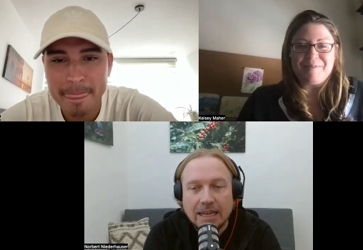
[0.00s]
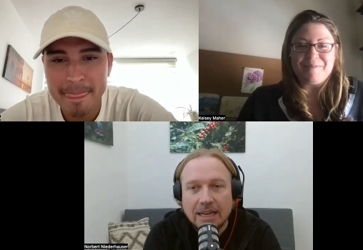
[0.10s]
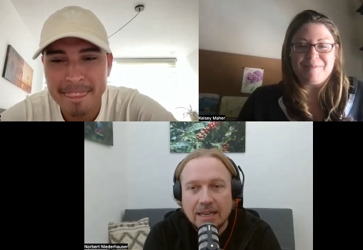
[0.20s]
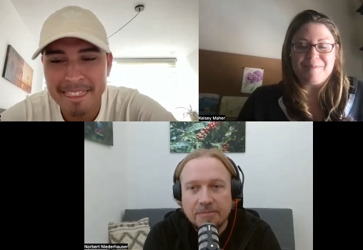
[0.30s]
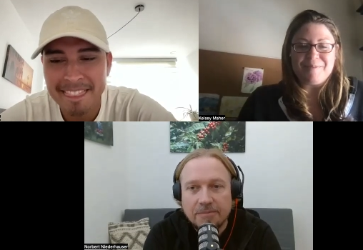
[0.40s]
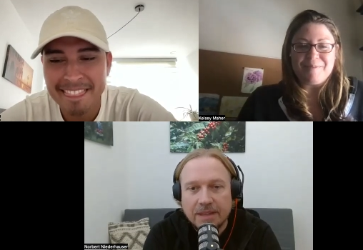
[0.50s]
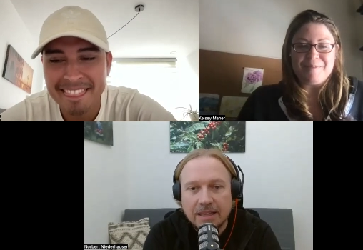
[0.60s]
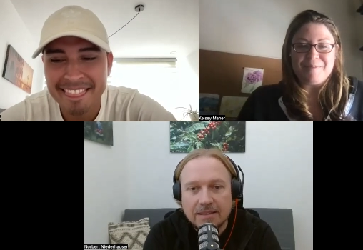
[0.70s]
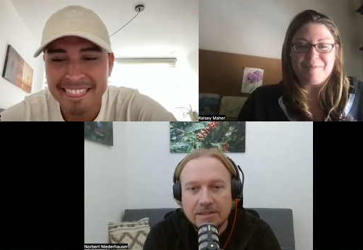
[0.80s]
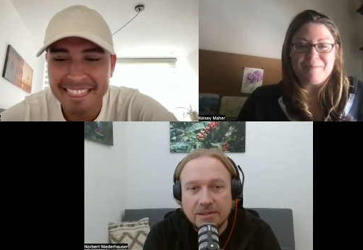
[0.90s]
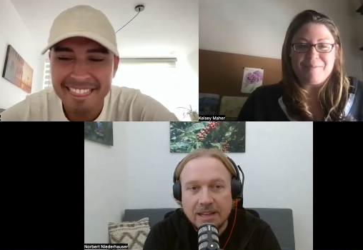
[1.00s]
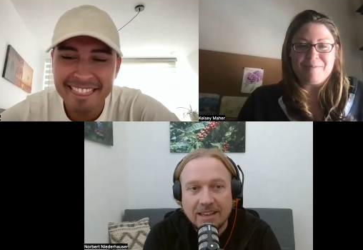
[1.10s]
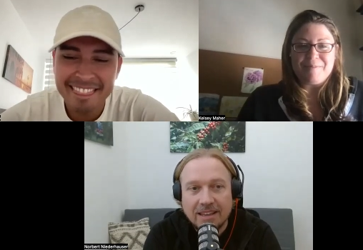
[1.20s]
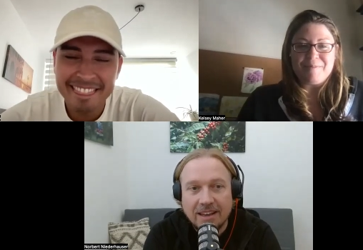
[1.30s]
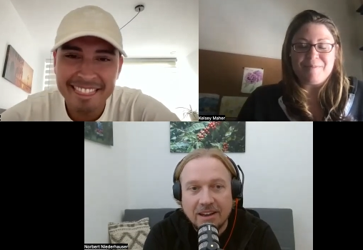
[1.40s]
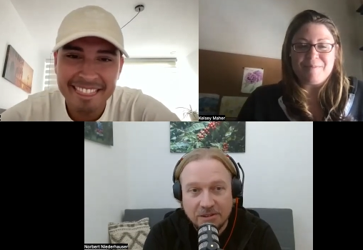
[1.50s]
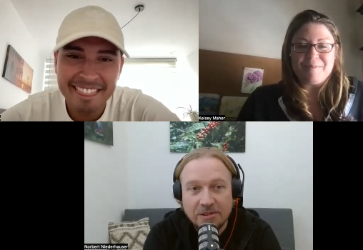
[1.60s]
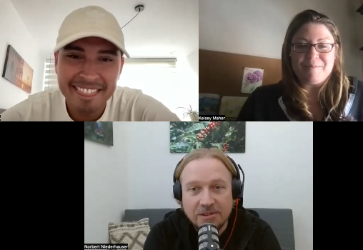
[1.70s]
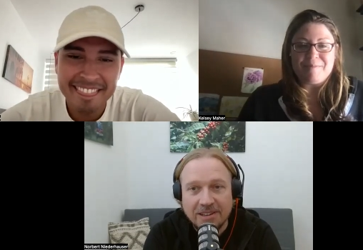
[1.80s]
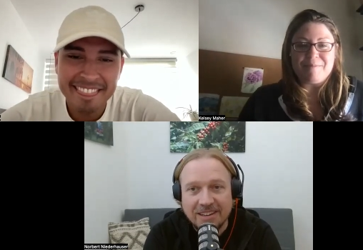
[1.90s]
Speaker 1: Um, so, Nick, how
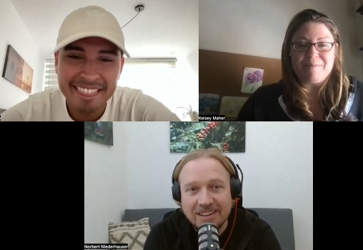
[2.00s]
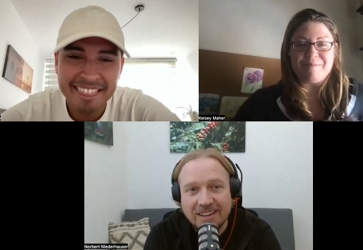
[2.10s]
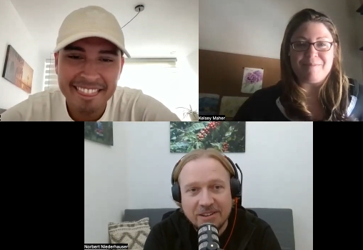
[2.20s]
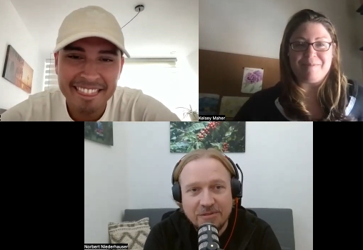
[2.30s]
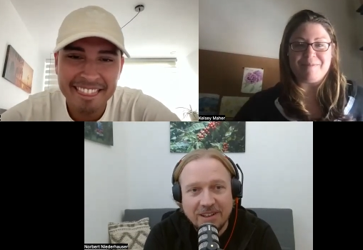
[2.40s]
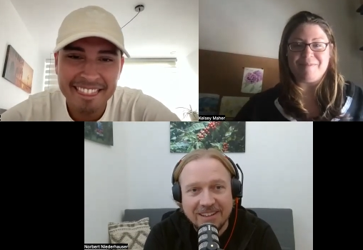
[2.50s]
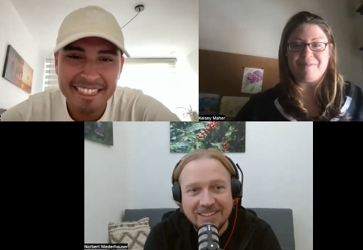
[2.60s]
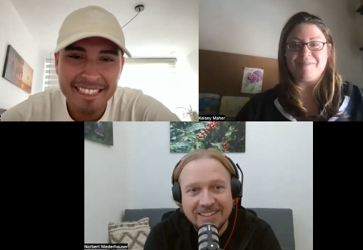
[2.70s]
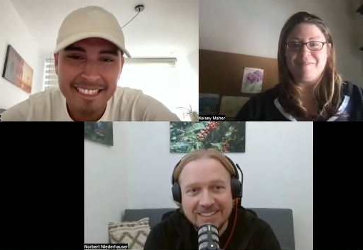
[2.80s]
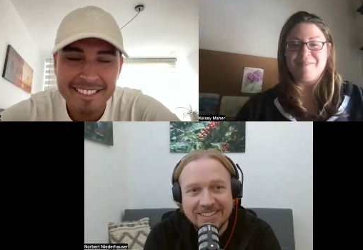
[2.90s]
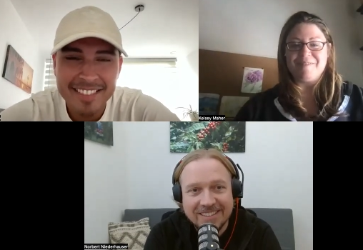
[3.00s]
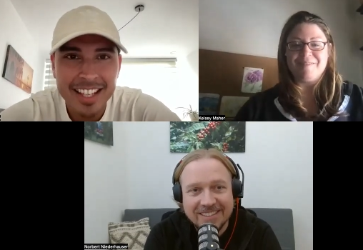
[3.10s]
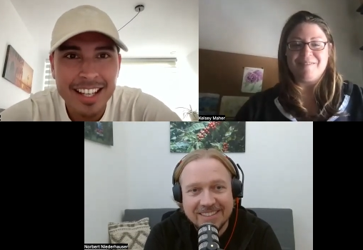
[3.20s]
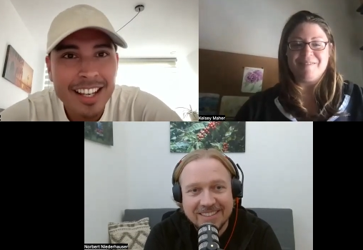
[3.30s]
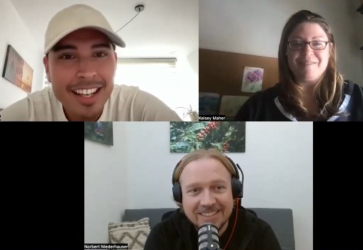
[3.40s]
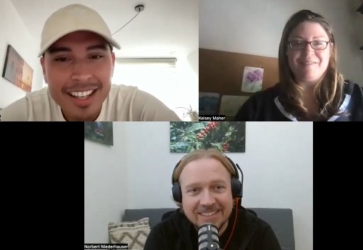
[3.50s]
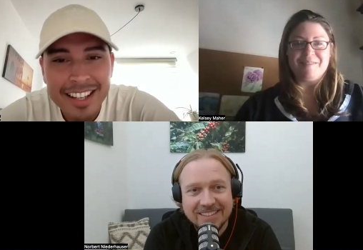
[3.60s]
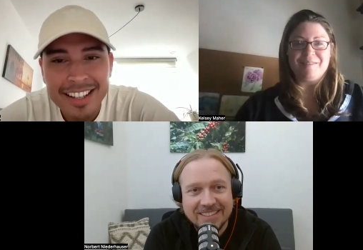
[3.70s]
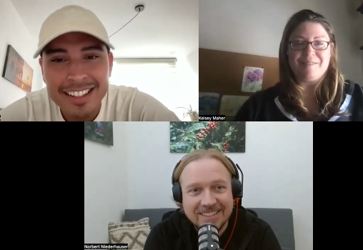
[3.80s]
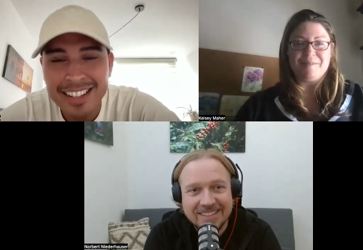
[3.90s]
you doing? How you feeling?
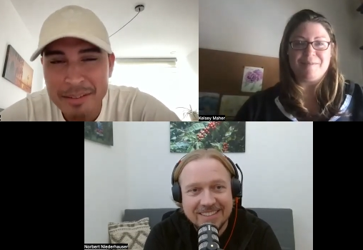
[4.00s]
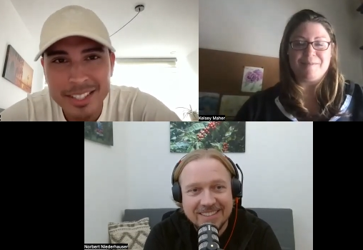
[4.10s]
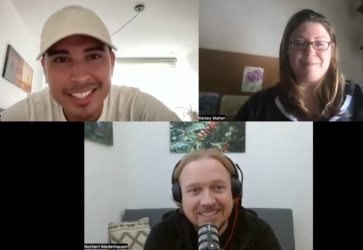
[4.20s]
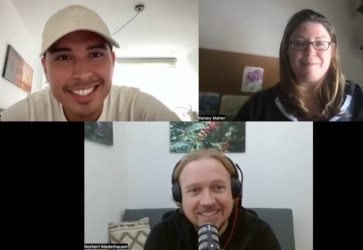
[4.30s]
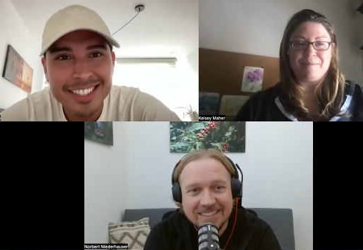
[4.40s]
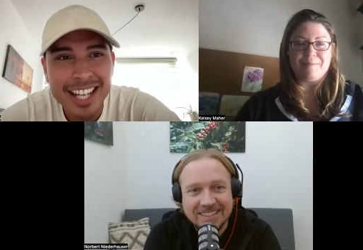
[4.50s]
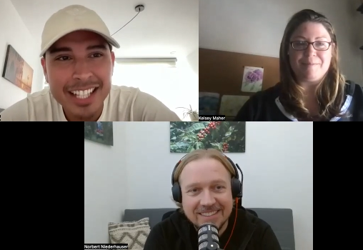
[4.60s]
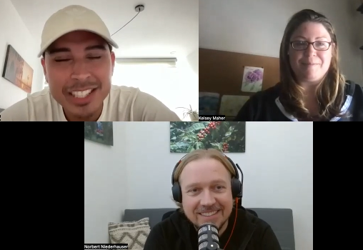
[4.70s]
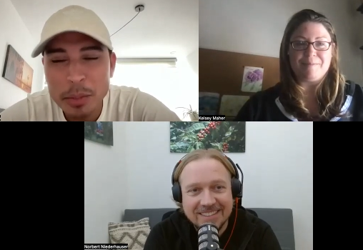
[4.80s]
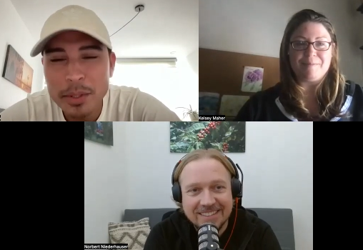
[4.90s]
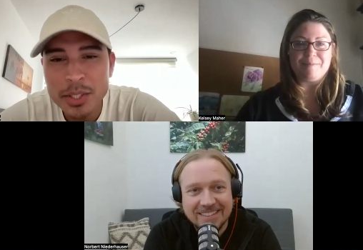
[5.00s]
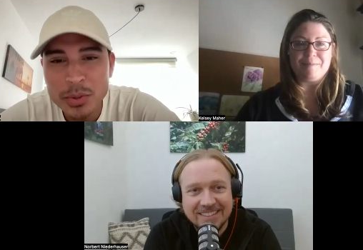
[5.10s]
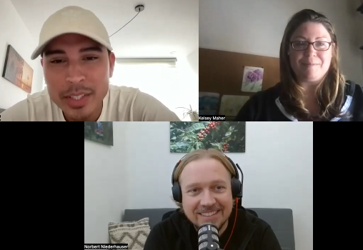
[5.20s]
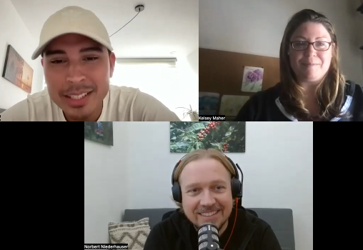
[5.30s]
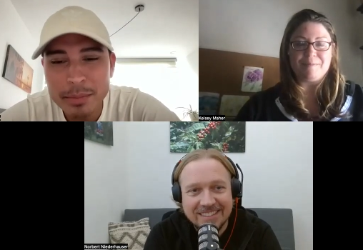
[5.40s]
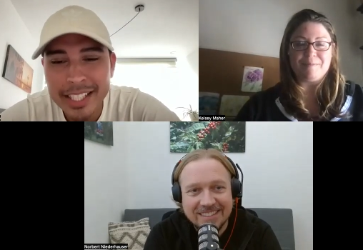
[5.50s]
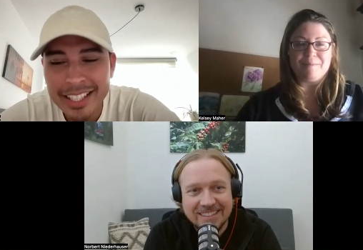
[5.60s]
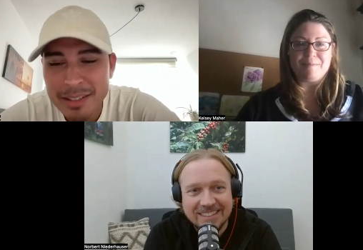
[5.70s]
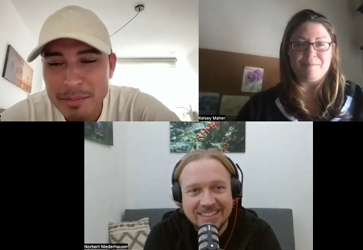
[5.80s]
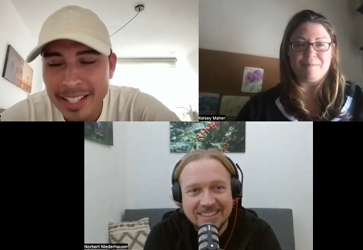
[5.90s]
Speaker 2: I'm good. Uh, it's a little bittersweet to
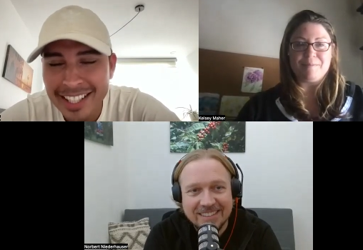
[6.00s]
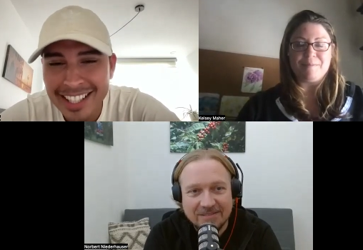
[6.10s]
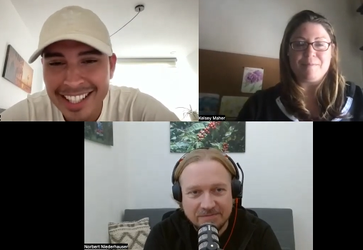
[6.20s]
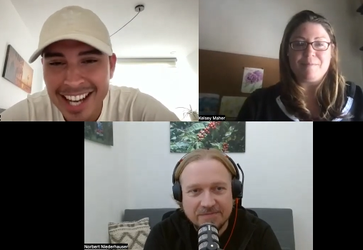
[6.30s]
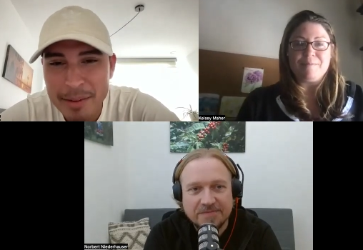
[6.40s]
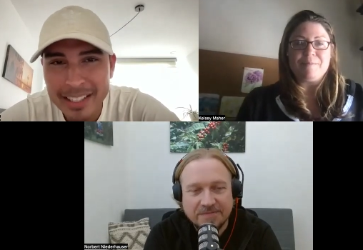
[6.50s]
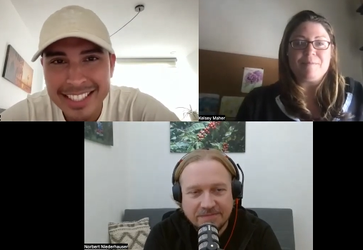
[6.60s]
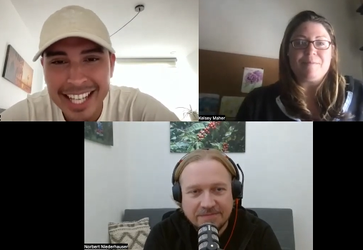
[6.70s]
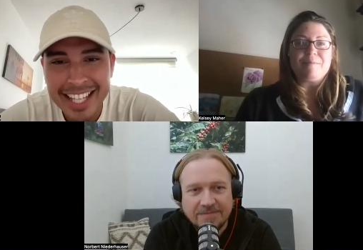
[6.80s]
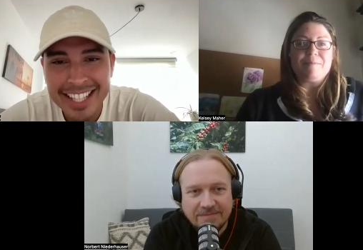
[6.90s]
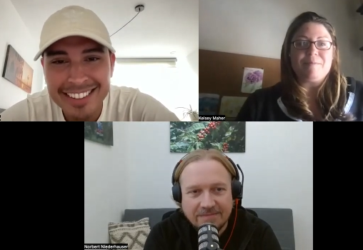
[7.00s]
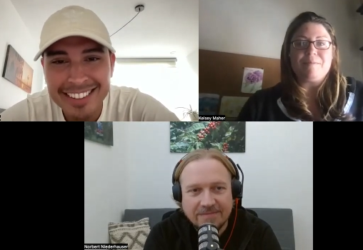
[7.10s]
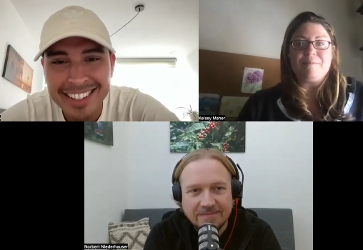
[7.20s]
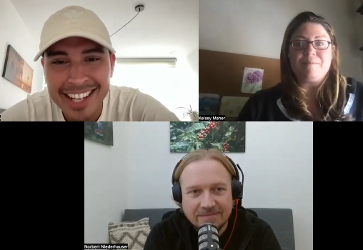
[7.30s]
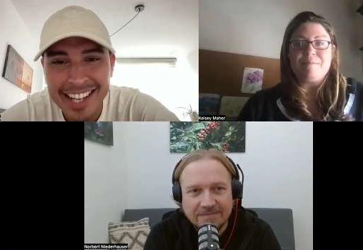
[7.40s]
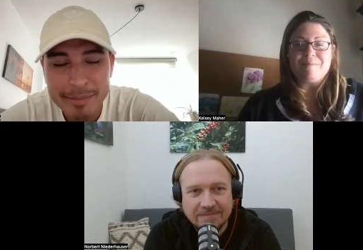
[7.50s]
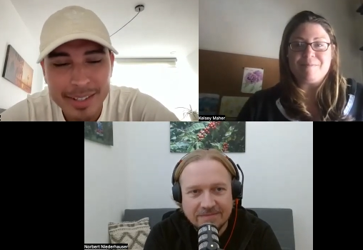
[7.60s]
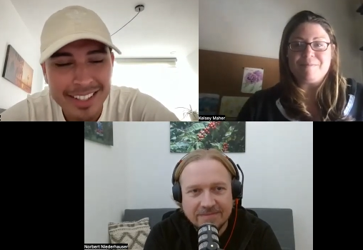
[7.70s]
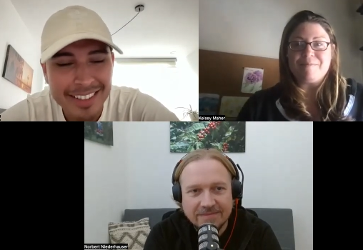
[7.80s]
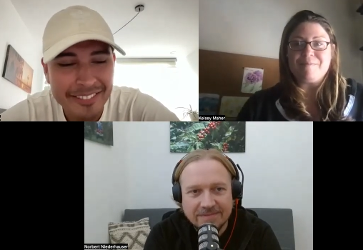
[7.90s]
be here, but uh, I'm excited. I'm
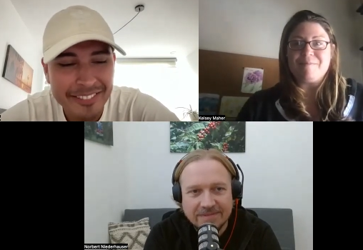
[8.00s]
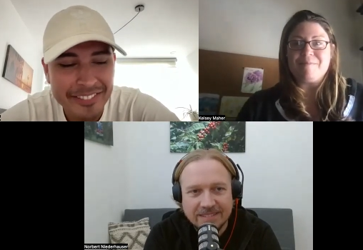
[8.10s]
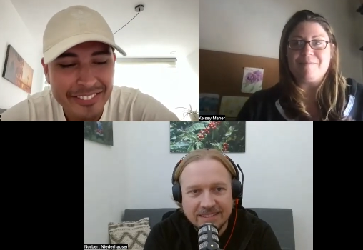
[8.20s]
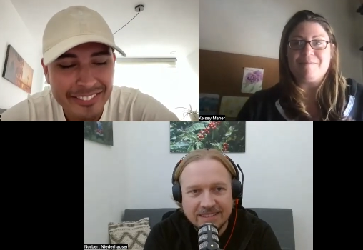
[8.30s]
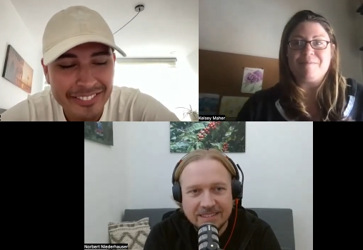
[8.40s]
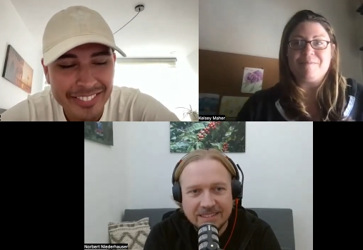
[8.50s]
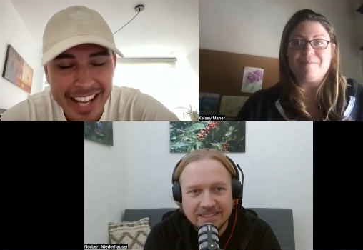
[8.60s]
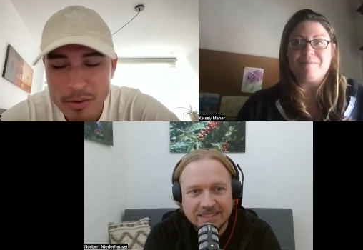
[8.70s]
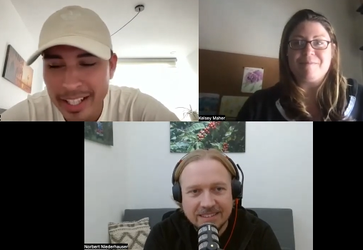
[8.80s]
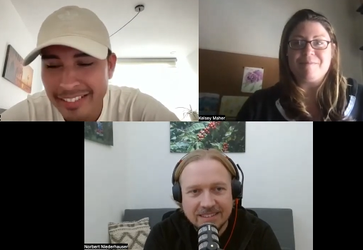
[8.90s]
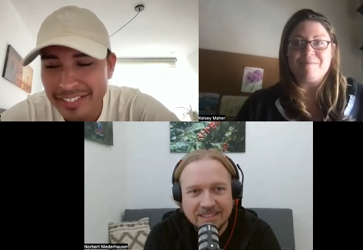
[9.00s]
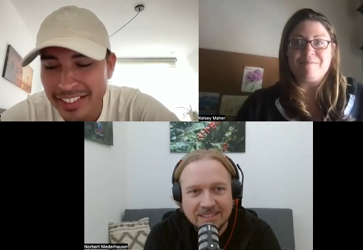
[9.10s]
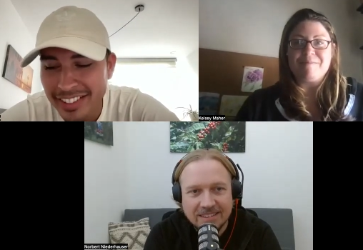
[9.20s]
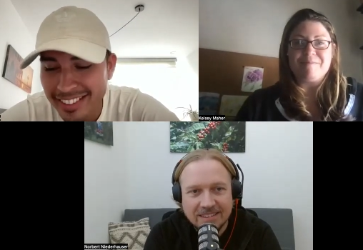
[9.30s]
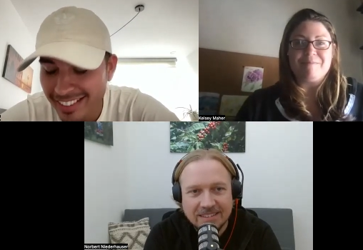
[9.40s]
um, yeah, ready for